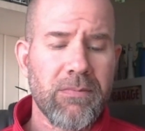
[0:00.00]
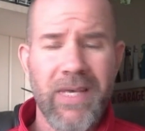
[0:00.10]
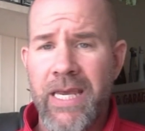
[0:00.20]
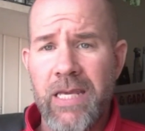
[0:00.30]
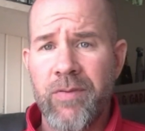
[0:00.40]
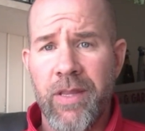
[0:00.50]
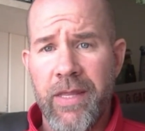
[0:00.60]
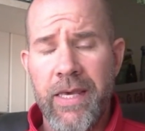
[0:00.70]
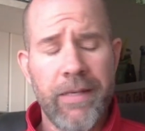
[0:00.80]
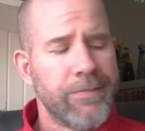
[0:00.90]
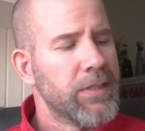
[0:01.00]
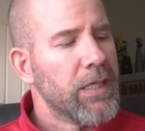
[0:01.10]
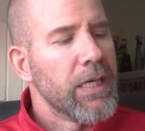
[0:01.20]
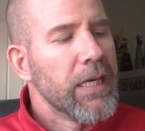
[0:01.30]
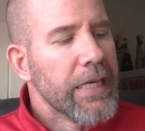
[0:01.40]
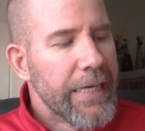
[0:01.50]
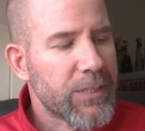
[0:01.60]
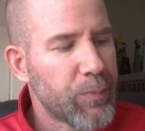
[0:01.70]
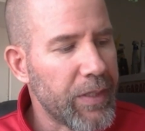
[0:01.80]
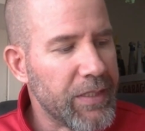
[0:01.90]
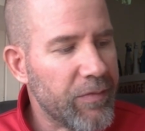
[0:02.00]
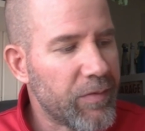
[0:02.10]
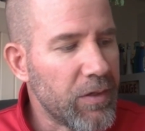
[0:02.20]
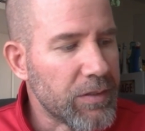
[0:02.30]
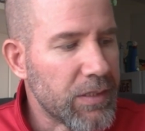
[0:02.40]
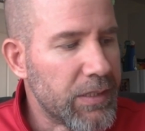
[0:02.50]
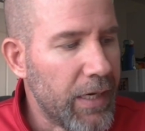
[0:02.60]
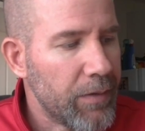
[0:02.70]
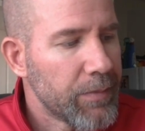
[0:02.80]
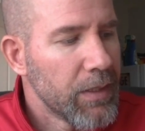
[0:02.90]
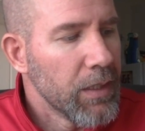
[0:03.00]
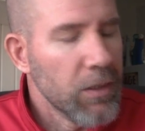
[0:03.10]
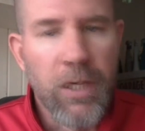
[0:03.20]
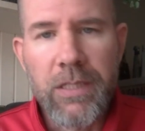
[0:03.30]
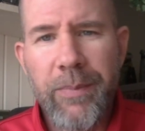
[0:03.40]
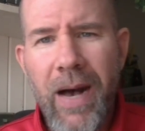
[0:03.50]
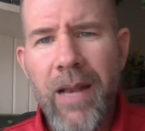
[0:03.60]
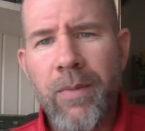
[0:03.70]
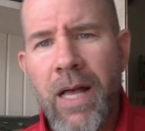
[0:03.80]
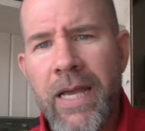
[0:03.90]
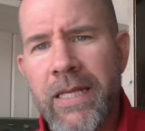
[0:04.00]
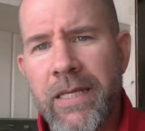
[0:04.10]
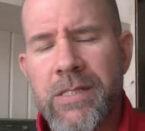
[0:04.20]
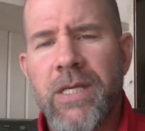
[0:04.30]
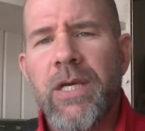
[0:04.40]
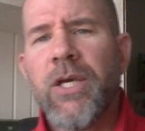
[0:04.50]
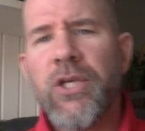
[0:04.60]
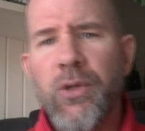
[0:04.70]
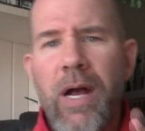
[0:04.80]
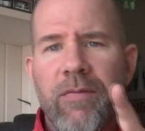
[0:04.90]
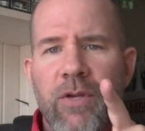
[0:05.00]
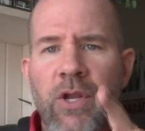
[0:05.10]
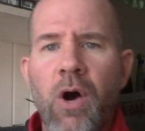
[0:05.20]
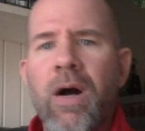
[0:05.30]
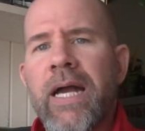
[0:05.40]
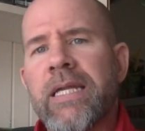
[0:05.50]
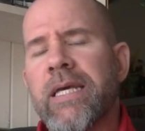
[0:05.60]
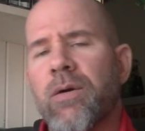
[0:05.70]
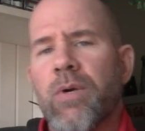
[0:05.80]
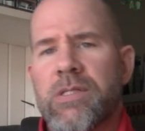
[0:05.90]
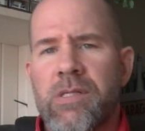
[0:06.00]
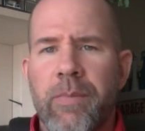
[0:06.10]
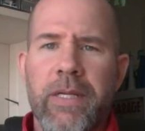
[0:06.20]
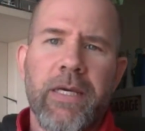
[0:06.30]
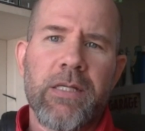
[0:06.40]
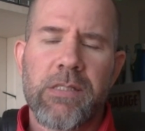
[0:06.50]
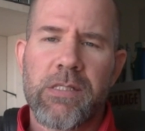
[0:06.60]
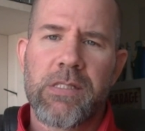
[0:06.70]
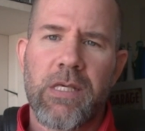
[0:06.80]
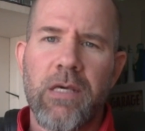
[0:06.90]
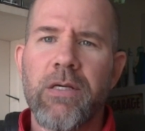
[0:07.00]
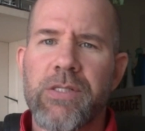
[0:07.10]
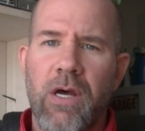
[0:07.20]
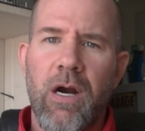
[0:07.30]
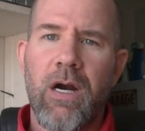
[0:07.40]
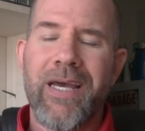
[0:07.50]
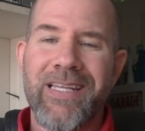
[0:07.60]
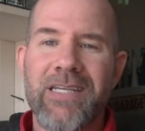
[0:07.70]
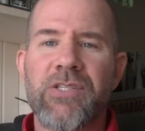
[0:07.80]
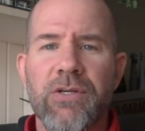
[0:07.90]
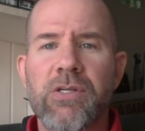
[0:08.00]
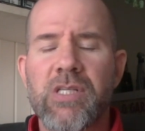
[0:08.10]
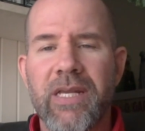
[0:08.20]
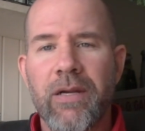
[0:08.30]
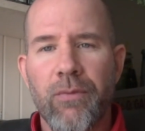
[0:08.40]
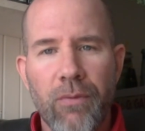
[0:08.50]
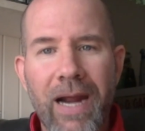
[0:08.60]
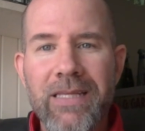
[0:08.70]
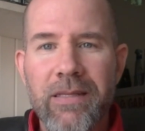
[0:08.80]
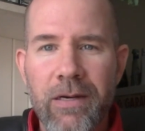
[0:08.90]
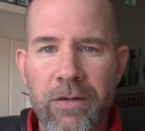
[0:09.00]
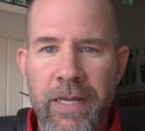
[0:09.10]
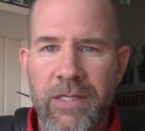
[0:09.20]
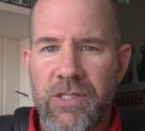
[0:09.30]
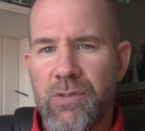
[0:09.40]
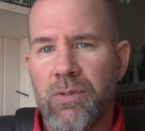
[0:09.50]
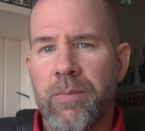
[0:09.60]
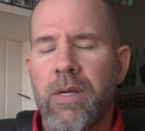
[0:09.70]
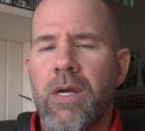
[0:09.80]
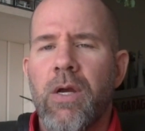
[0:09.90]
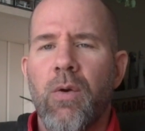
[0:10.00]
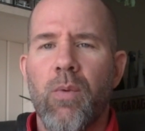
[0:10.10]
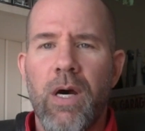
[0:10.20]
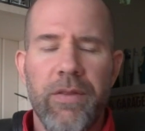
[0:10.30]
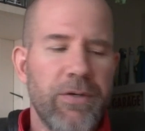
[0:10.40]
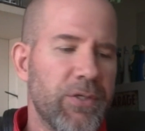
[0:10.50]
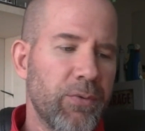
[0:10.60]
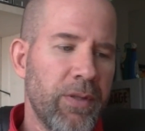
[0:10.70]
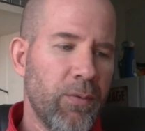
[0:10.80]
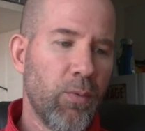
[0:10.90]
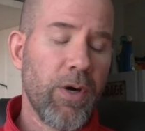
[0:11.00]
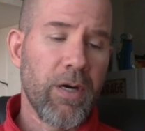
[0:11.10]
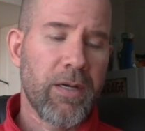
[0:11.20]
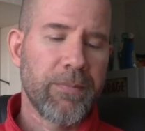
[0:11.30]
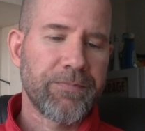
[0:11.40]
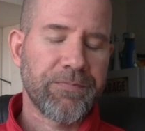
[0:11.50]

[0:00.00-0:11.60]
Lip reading: And even then, it's pretty difficult to tell. Look, the bottom line is you have no idea what somebody else's skills are unless you're sitting right there next to them while they're doing the work.